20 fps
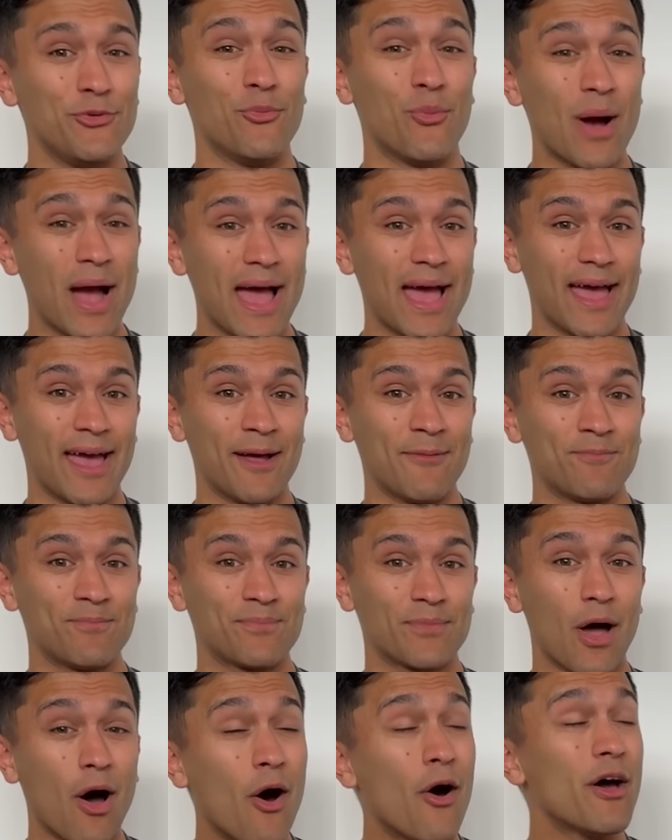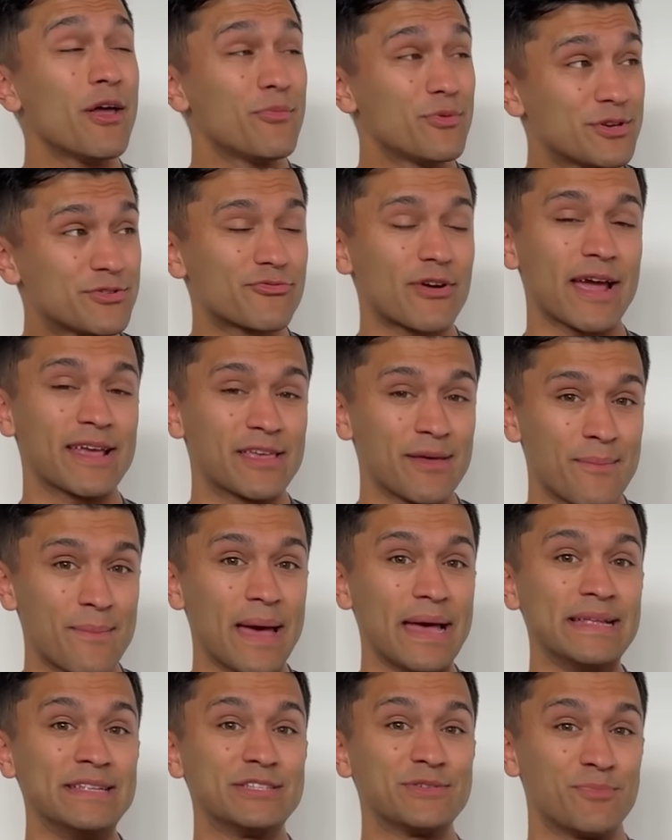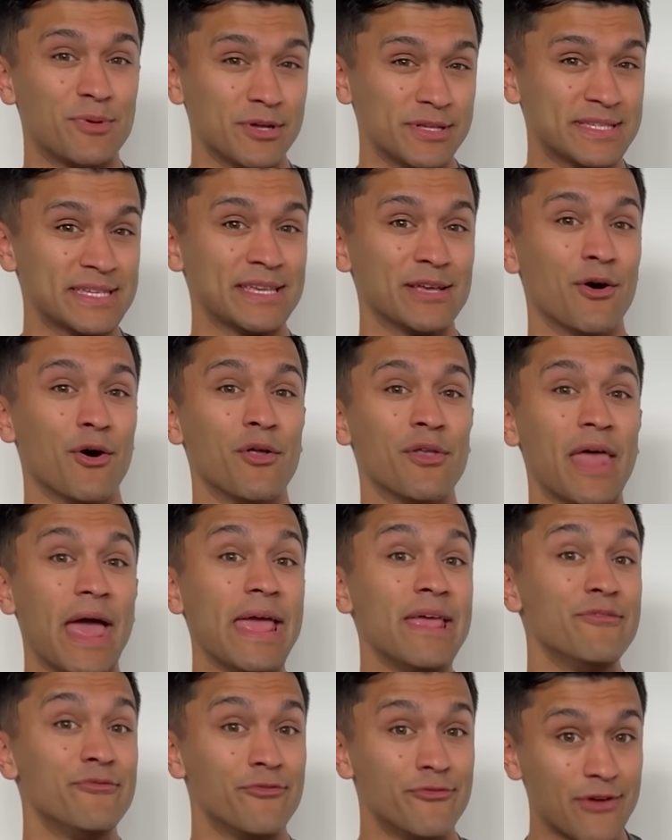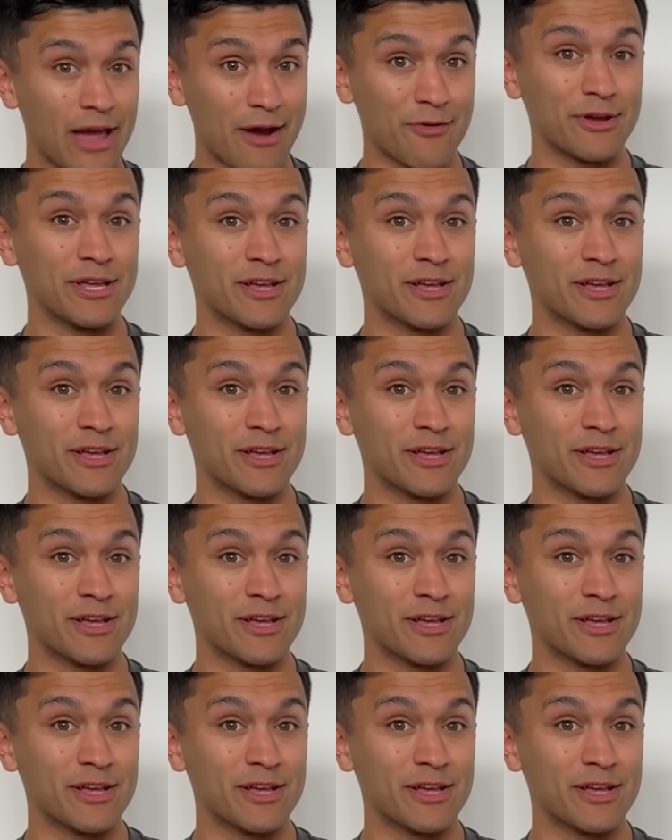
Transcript: wear. I would recommend putting on a very